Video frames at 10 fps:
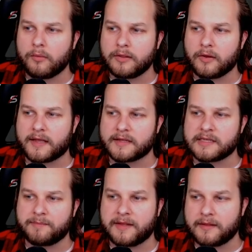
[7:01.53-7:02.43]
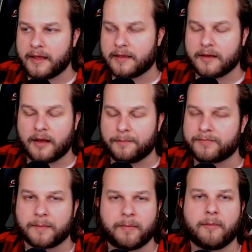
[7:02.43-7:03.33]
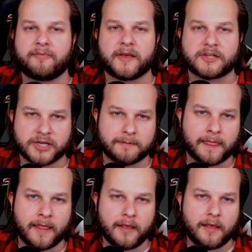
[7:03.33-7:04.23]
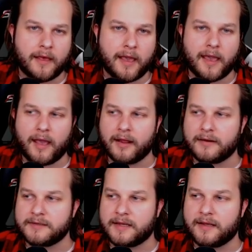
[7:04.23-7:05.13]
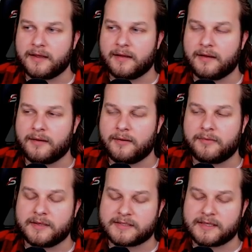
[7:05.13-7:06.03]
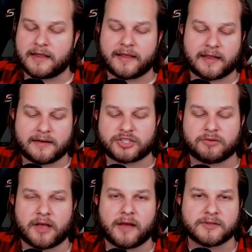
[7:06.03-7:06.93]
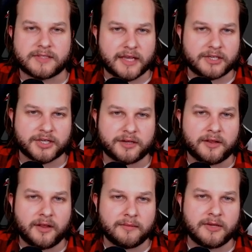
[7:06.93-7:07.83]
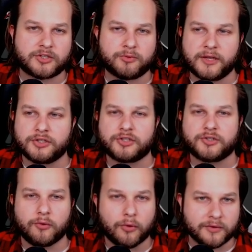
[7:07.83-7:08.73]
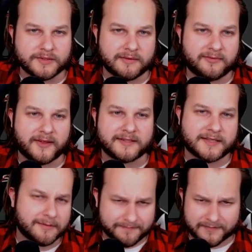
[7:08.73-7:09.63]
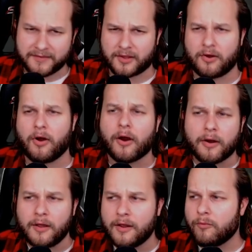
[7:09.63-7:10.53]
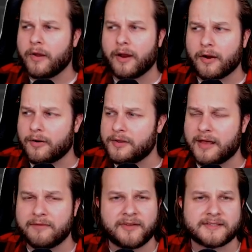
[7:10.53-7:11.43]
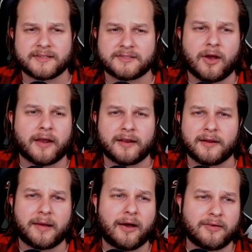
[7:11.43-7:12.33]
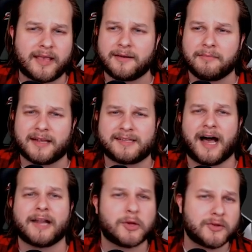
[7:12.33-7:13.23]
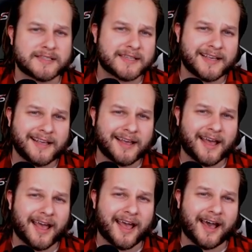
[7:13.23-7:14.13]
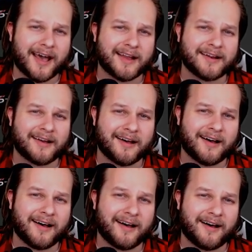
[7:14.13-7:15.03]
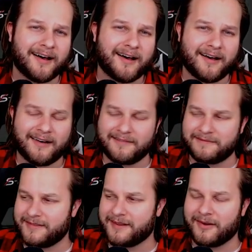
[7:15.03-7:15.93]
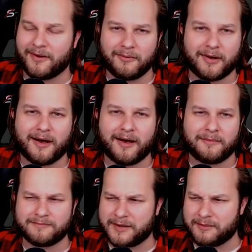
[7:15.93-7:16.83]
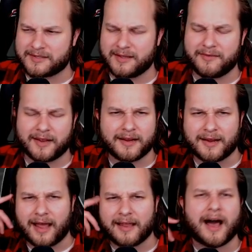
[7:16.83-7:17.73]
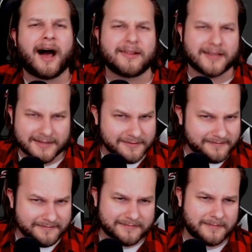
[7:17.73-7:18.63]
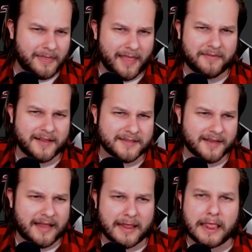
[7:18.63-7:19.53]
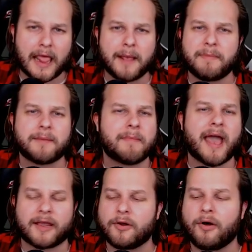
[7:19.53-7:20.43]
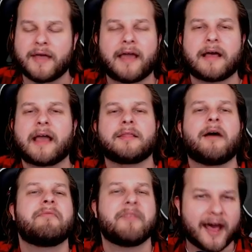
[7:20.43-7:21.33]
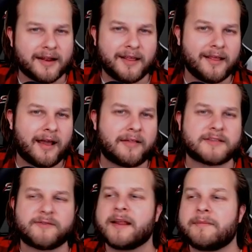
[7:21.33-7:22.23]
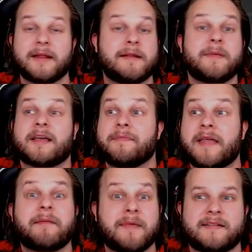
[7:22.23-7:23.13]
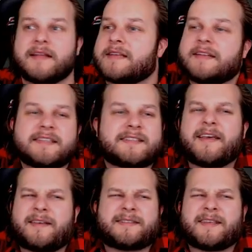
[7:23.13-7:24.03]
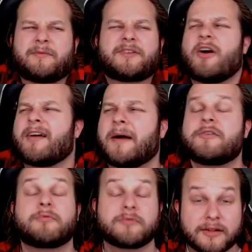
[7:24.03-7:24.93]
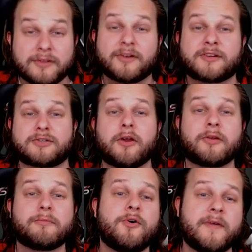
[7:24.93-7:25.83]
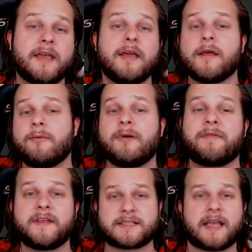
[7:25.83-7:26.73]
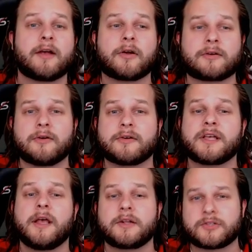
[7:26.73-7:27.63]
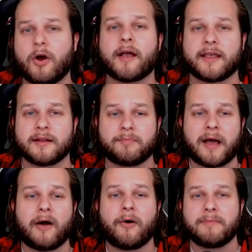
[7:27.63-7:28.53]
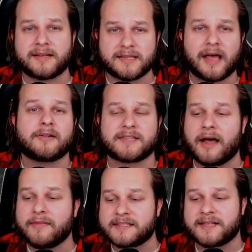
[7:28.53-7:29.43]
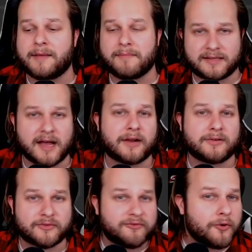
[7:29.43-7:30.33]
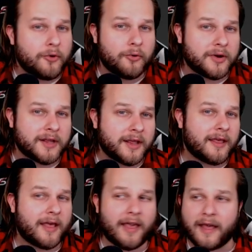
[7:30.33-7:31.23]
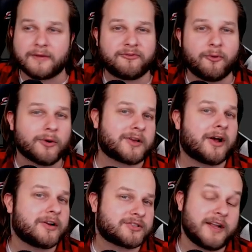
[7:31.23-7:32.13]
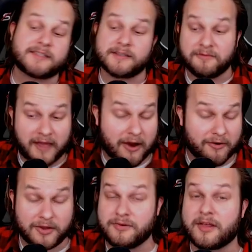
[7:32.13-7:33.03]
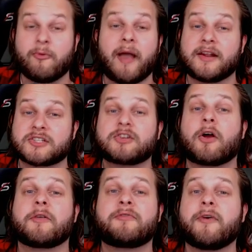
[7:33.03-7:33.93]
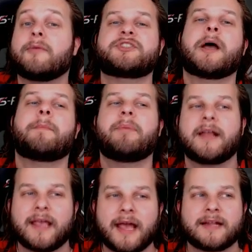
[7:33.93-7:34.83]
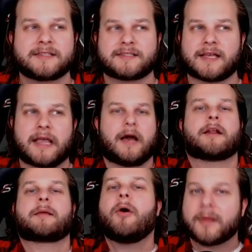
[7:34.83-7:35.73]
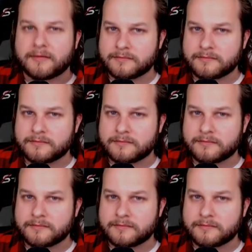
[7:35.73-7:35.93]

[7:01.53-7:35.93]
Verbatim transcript: we look at something like um, Pulp Fiction and uh, we see that like initial conversation between Jules and Vincent in the car, where you have Vincent talking about getting McDonald's at uh, you know um, when he was living in in Holland and things like that. Lay Big Mac and all that. I, I love that. Uh, that's funny. I mean, it become that big. And it's just like it's like we talk about. You're literally going to start your movie with these characters talking about McDonald's and how they say McDonald's food in a foreign country. It's a very unique way to start a film, Jeff. But again, it's this iconic moment.